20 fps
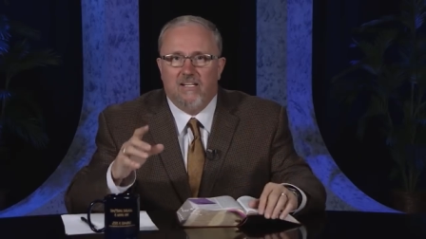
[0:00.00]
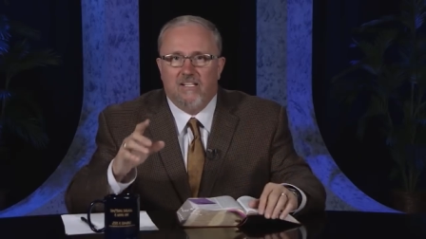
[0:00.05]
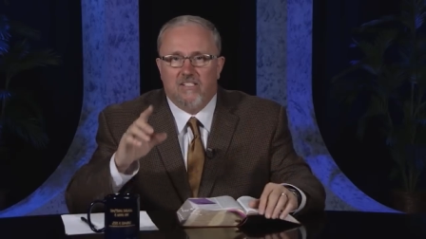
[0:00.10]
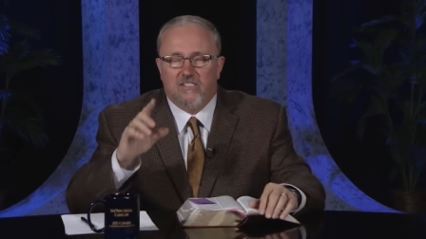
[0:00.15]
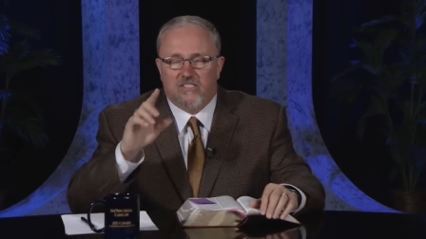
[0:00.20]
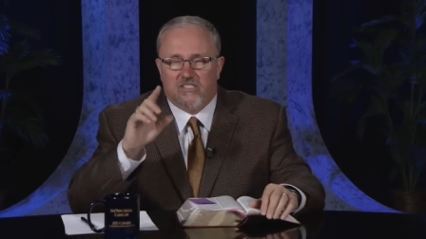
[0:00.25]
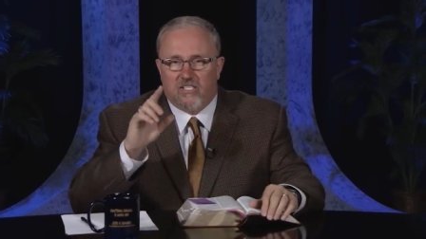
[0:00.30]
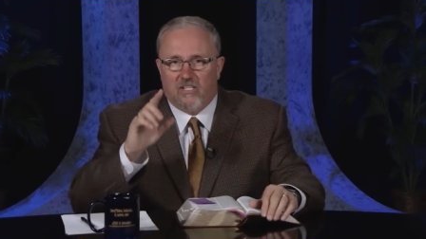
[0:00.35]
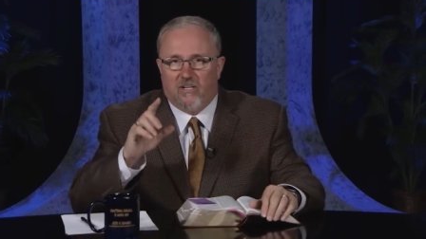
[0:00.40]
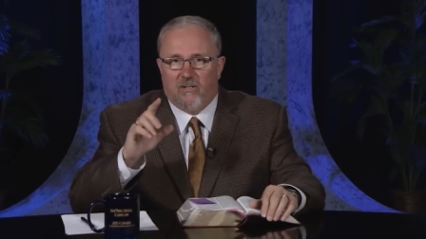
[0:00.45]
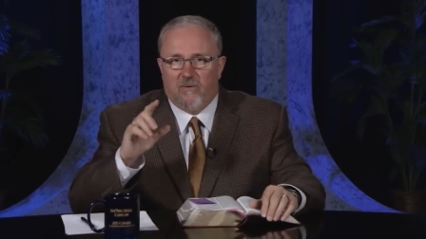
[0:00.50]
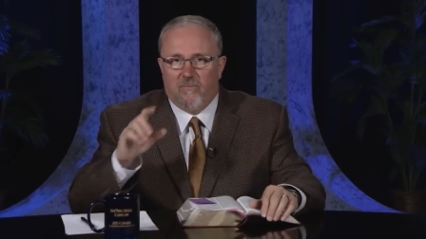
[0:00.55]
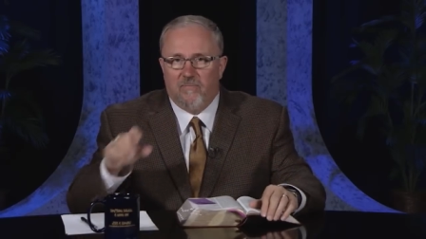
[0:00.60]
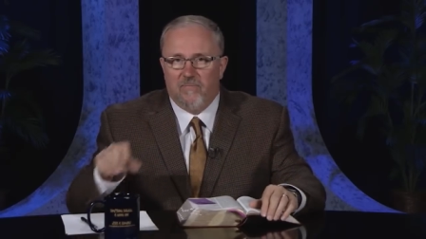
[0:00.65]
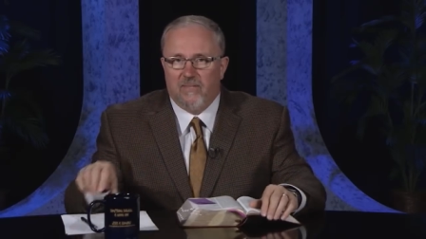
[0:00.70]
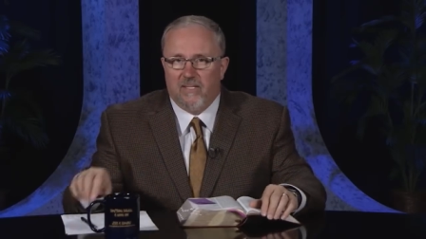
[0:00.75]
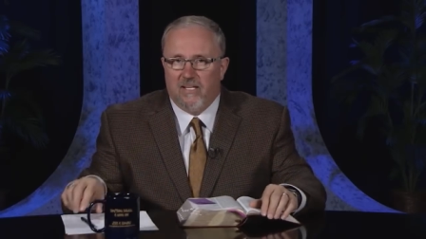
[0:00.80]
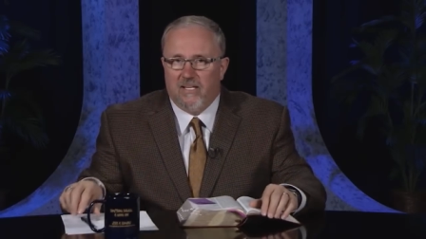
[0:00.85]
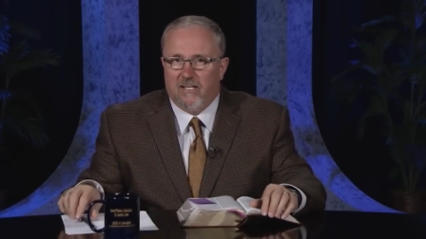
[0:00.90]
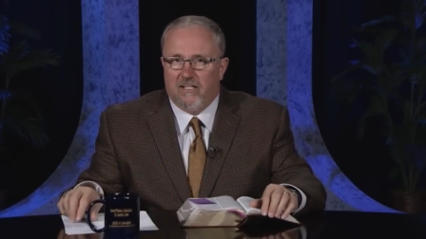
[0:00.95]
So,
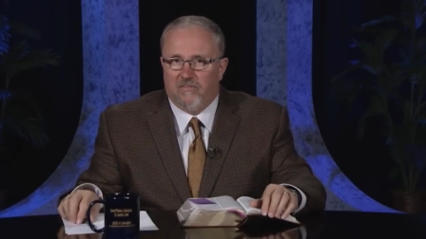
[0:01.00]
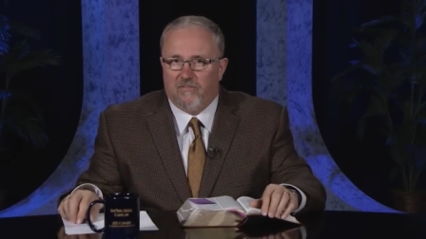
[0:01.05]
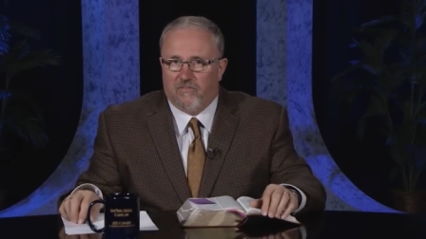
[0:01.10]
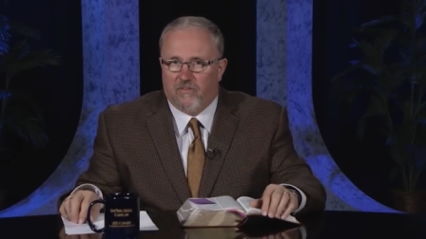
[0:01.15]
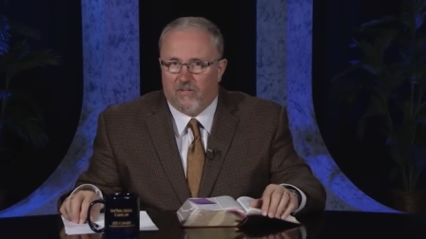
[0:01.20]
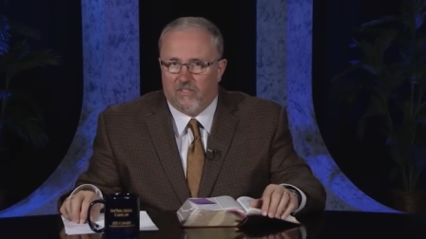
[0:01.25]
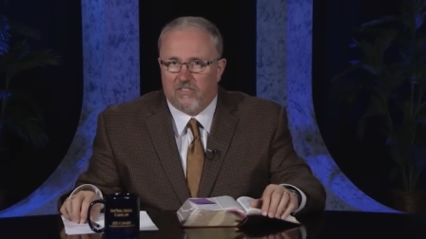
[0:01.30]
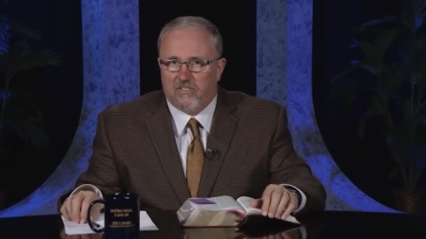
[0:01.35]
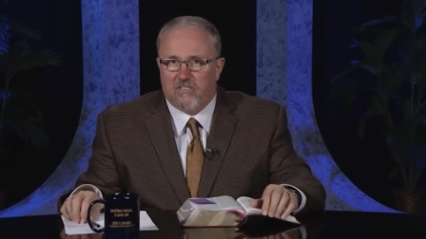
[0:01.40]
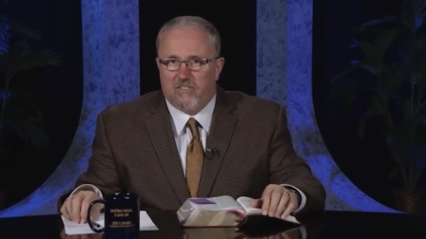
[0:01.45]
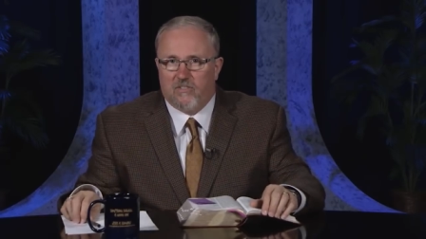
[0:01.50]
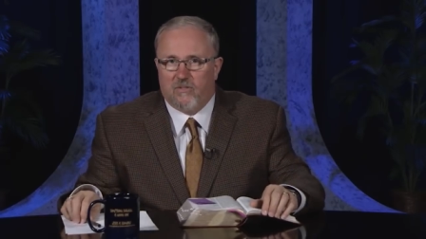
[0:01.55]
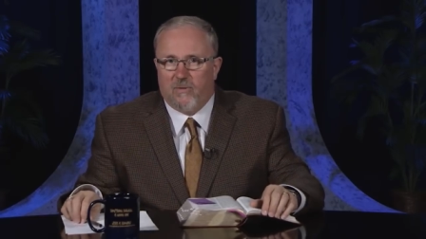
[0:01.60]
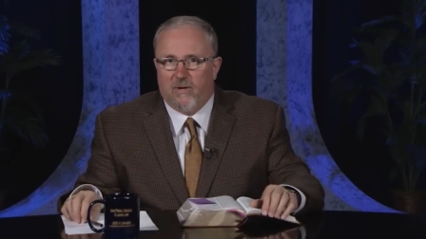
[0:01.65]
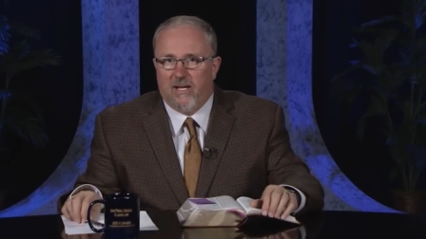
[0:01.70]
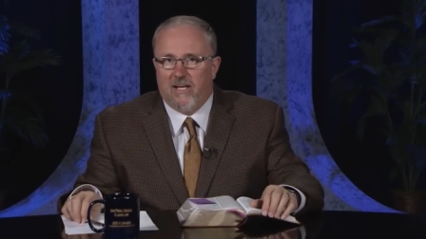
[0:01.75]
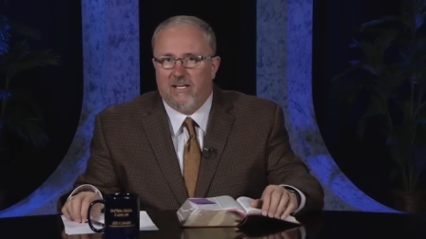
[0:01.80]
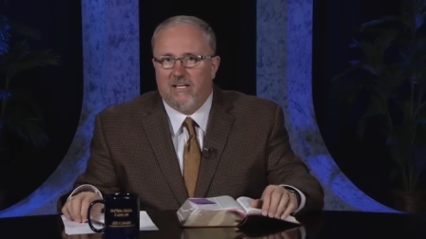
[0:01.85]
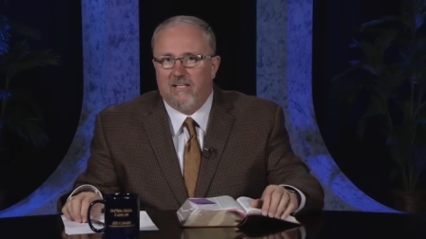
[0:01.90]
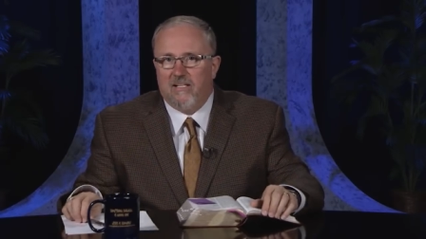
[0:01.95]
first
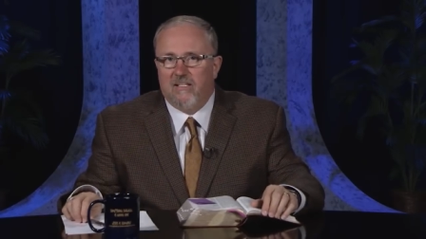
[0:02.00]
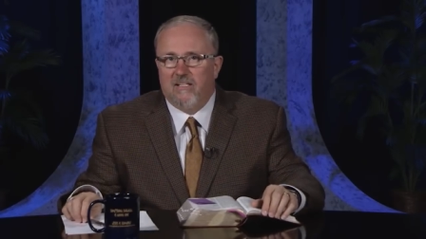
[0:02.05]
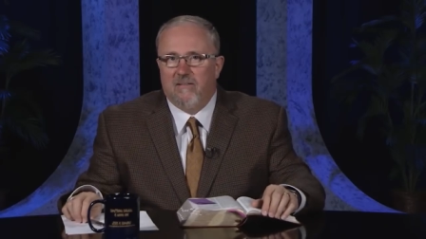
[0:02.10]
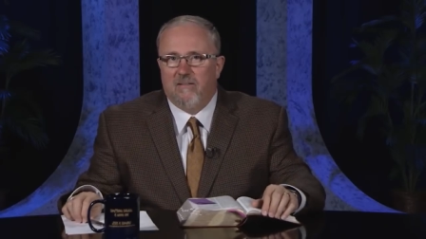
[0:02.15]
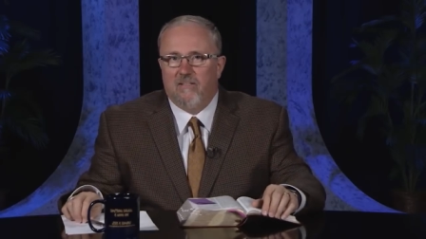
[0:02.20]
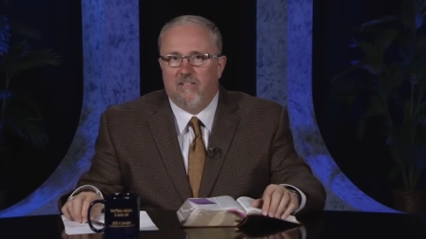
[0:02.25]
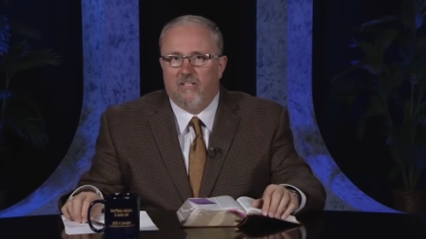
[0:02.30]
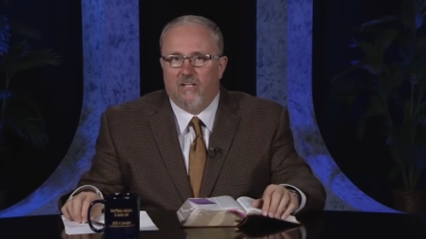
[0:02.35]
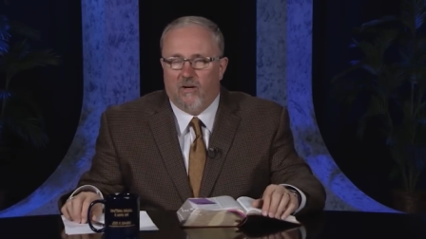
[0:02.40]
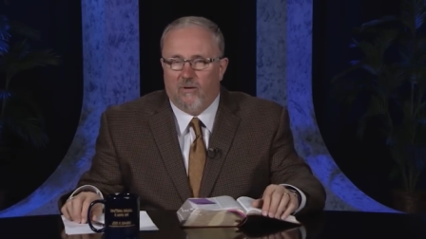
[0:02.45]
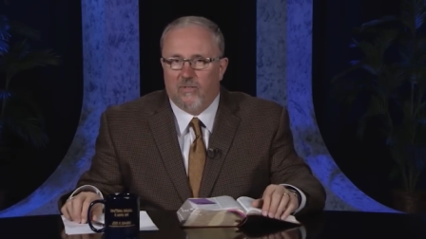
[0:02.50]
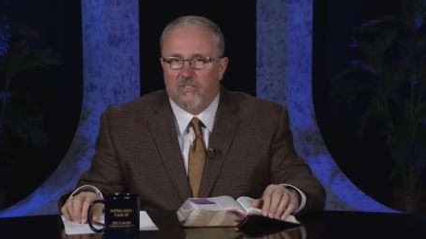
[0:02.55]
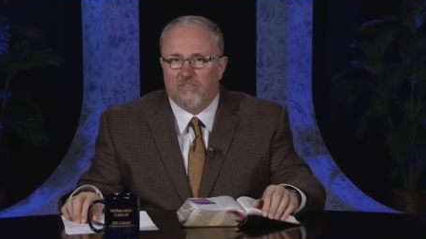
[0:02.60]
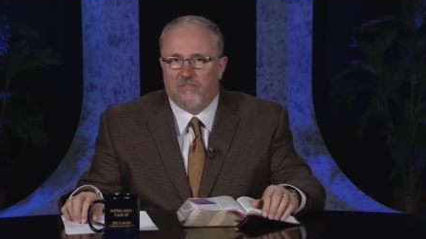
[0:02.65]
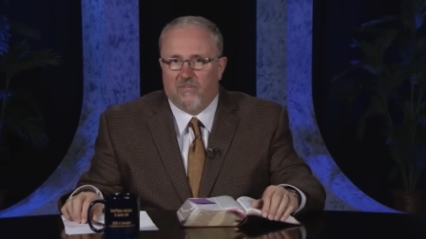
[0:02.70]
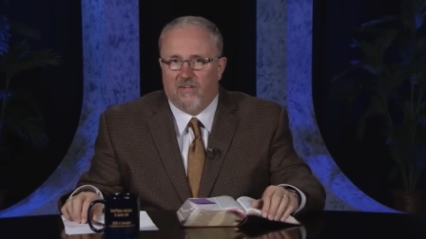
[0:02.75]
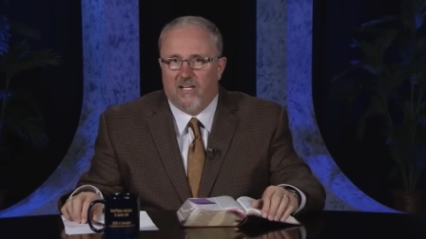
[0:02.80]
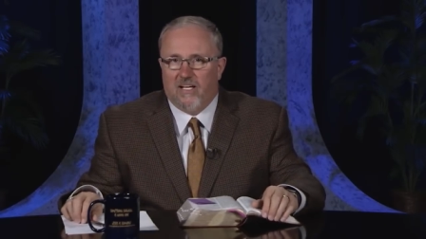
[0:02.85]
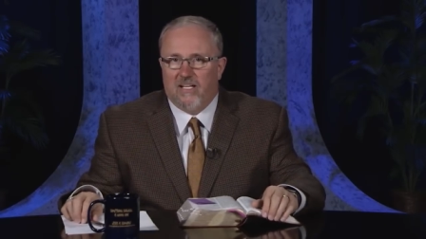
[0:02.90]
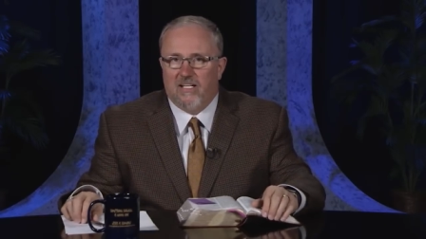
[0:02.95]
quake, Noah's
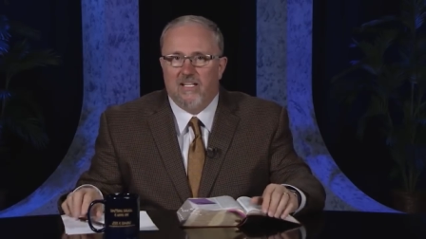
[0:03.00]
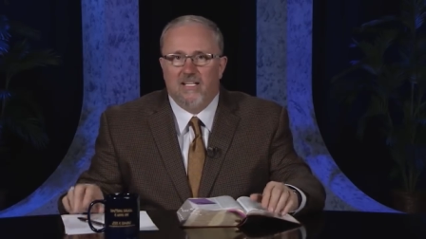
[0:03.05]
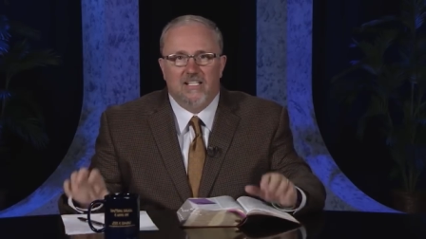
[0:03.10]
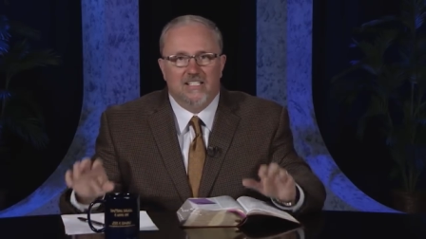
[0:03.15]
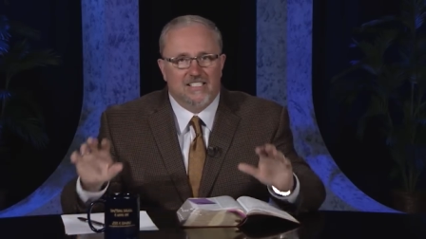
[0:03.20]
flood.